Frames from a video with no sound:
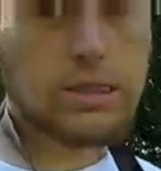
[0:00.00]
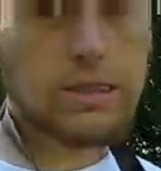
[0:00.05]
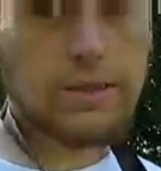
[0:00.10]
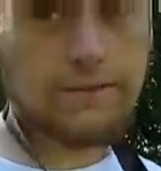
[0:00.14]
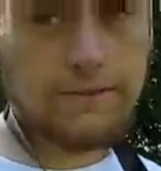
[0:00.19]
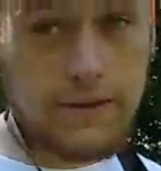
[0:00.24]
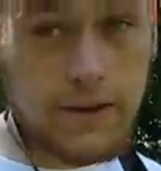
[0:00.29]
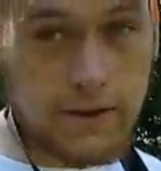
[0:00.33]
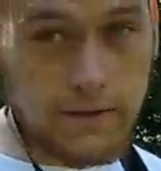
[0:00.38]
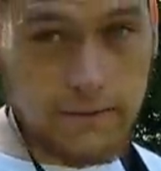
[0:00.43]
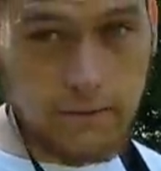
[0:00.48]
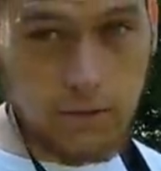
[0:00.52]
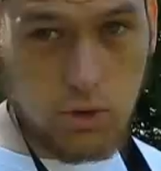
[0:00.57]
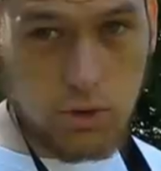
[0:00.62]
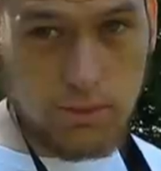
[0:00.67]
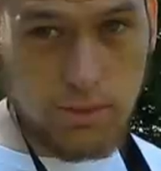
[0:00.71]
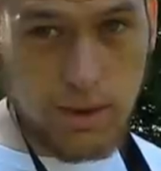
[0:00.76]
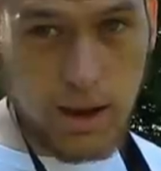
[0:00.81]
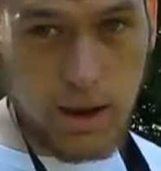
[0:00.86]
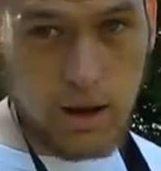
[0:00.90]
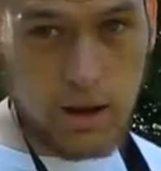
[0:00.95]
The video
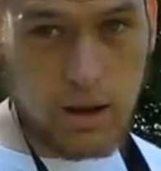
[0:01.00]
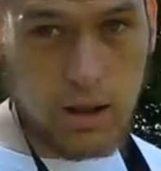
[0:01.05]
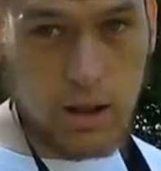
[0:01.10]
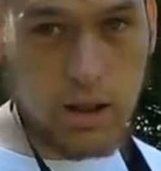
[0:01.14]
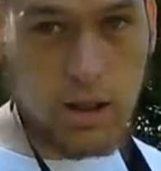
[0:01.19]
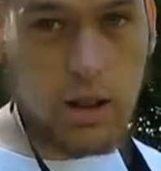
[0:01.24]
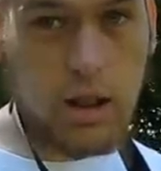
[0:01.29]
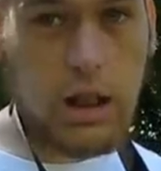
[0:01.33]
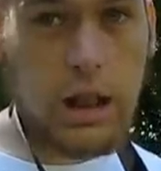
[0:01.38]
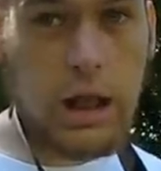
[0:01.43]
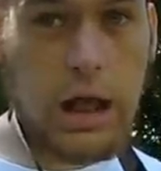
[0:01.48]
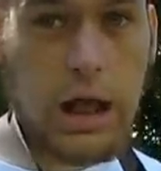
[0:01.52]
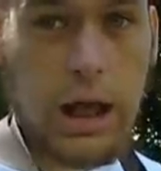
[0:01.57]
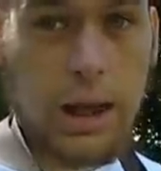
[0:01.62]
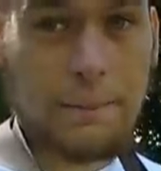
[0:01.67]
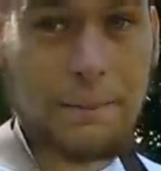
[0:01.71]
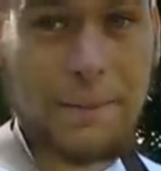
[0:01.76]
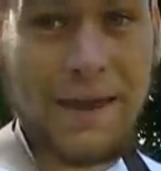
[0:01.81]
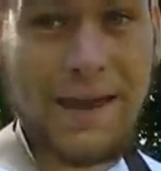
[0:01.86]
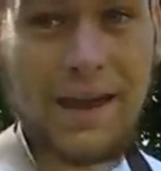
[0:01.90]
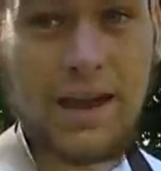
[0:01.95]
format,
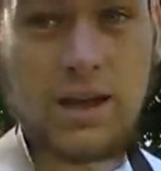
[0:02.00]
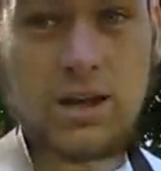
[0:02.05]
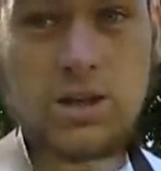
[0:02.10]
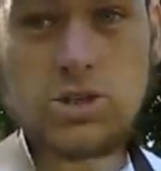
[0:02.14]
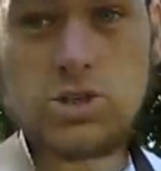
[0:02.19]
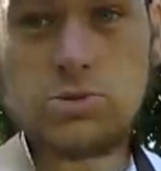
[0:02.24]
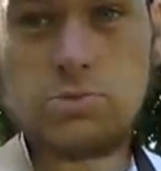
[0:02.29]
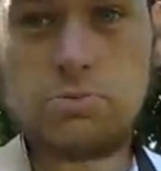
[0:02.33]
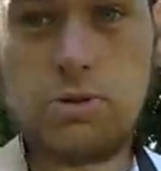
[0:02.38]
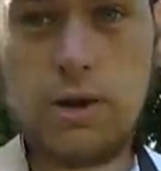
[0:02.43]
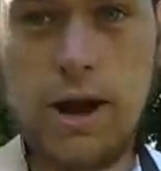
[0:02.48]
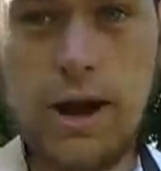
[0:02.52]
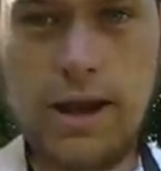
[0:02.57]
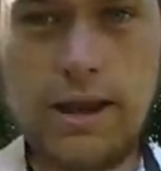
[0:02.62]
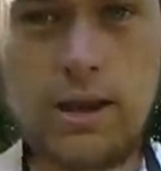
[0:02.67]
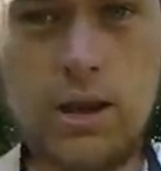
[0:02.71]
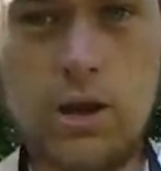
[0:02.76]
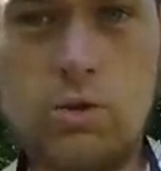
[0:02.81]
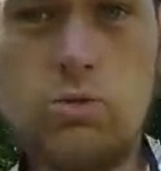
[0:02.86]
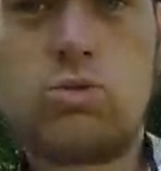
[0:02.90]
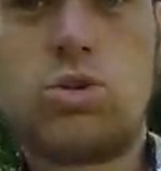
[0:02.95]
as you probably
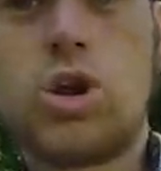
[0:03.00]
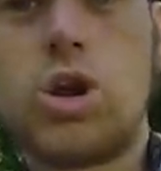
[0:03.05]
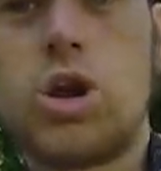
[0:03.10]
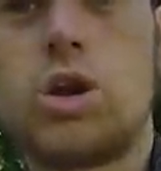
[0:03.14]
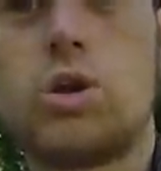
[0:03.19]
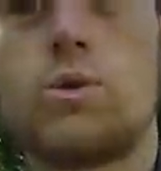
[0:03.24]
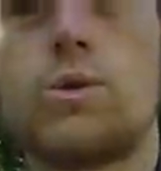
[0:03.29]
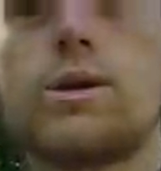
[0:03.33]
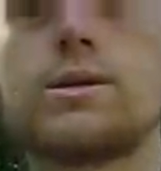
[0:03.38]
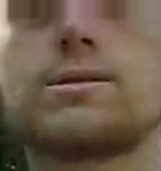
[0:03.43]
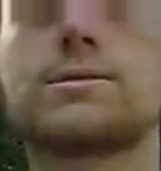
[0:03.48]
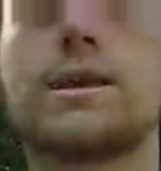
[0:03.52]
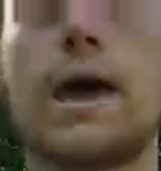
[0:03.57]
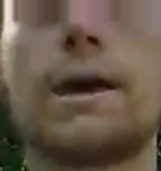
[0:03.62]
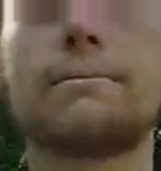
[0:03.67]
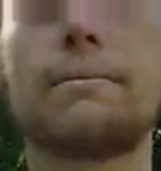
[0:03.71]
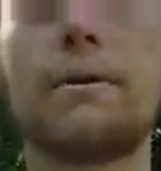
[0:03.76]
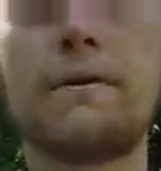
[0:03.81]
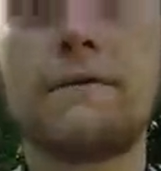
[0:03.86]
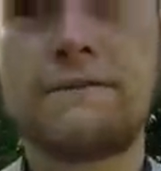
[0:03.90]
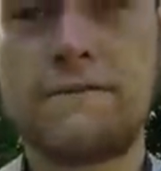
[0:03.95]
don't know, is
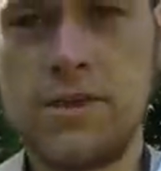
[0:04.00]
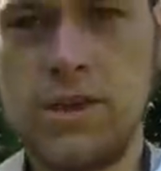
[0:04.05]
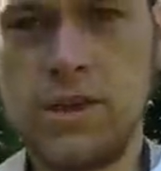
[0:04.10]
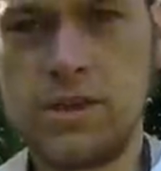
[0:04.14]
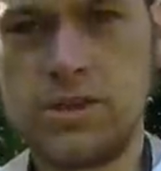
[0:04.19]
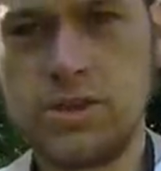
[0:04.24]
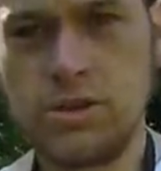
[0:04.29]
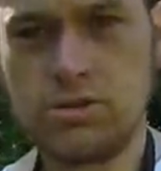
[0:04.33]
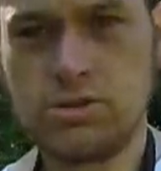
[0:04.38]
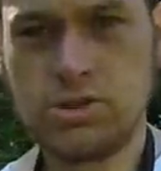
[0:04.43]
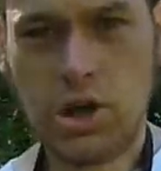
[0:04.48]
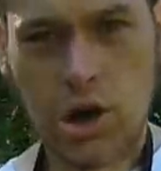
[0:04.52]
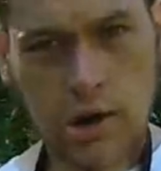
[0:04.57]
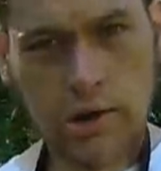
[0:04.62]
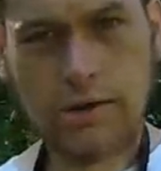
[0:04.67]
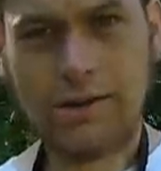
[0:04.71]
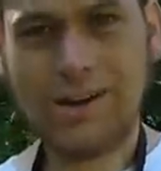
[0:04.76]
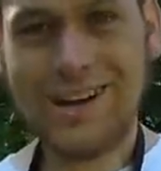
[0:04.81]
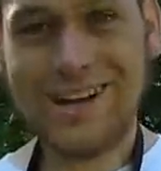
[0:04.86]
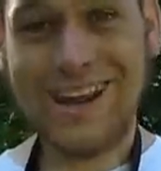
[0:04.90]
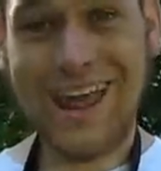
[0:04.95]
MOV, so it's
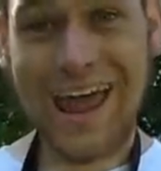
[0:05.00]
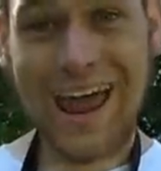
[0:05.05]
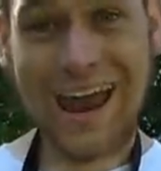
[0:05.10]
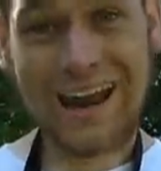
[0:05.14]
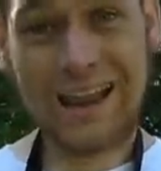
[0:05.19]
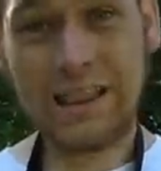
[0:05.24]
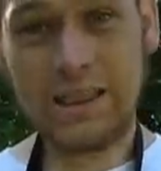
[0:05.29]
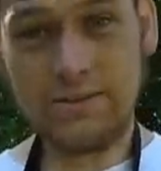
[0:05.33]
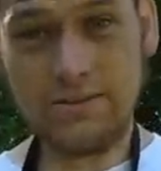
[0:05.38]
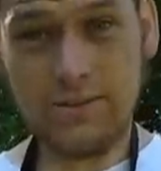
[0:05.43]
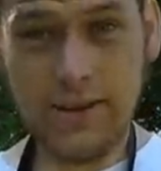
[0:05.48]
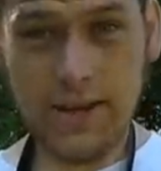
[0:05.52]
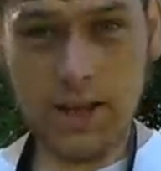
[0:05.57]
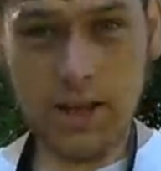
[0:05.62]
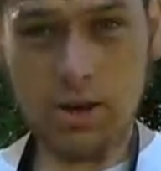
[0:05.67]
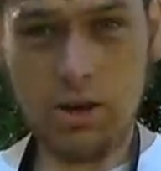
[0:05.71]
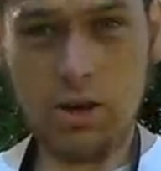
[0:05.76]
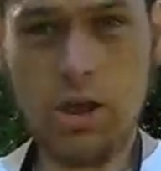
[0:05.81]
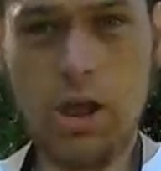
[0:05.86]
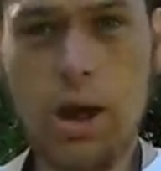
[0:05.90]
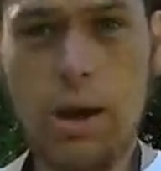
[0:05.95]
hard to edit the
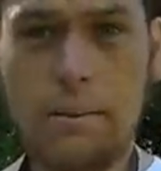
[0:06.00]
video.